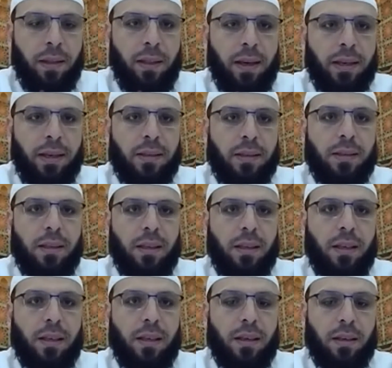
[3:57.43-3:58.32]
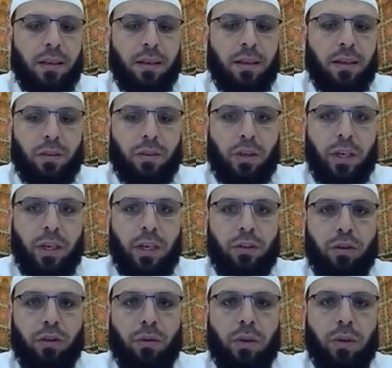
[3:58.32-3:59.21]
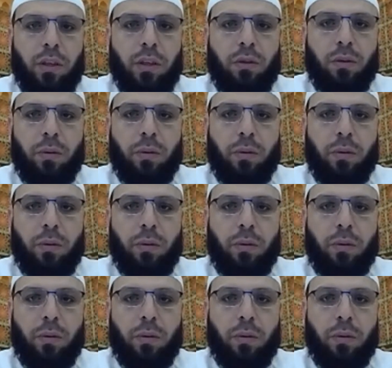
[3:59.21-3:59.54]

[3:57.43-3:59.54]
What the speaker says: That is the chance to get your